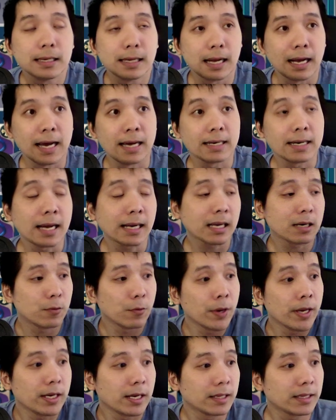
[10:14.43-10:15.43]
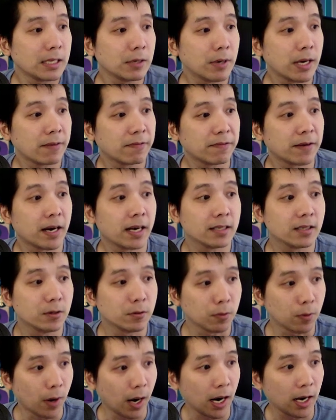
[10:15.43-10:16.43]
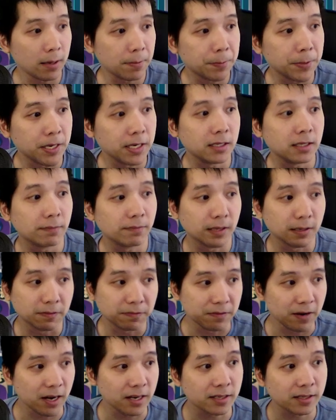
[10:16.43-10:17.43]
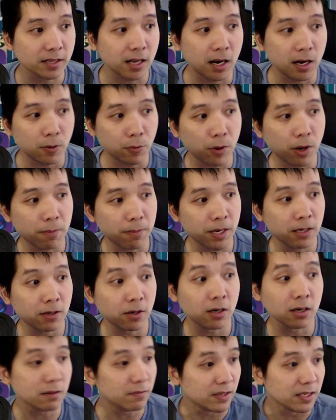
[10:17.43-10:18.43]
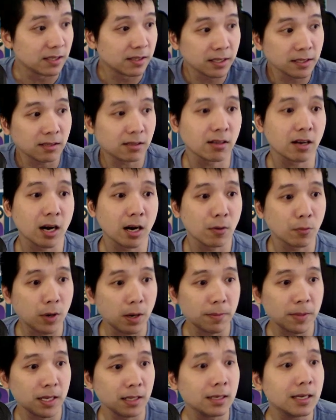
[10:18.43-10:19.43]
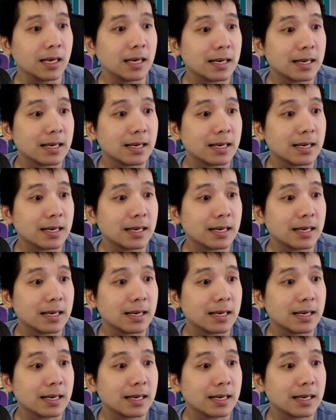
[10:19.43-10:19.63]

And I can wait until I find the right piece of like 5-star equipment or even 6-star equipment